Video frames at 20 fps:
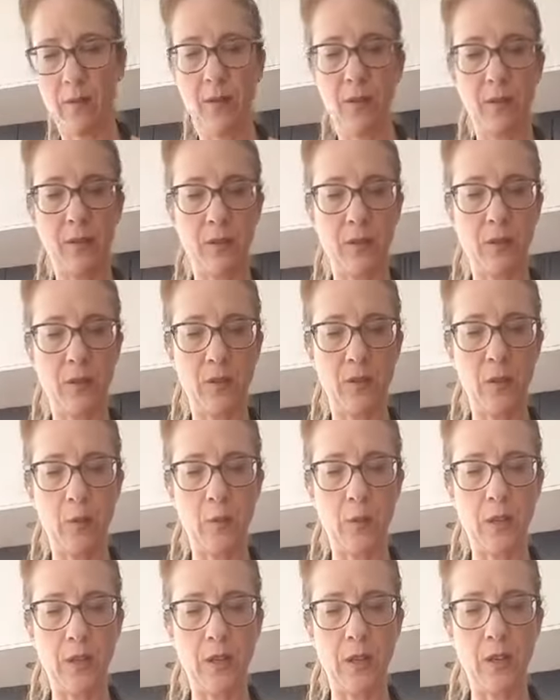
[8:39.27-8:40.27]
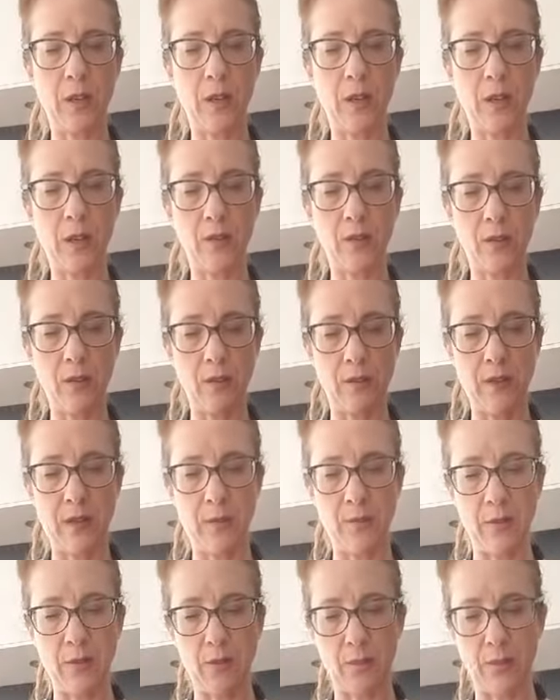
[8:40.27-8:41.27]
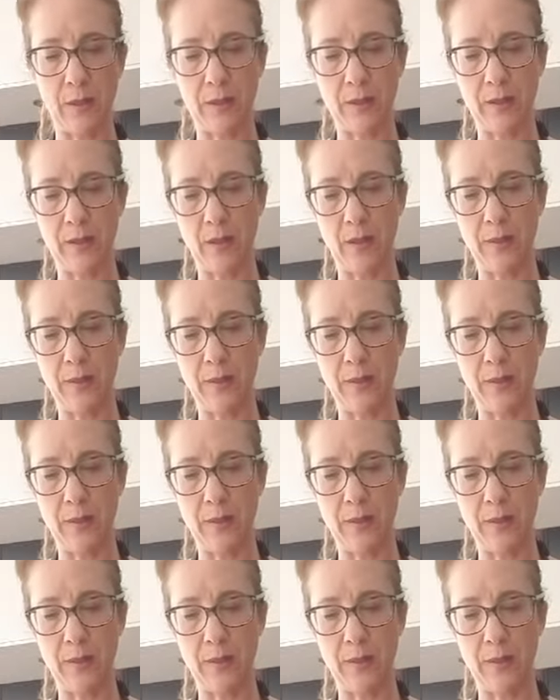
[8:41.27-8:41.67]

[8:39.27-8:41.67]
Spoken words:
So just put in 100 grams of butter.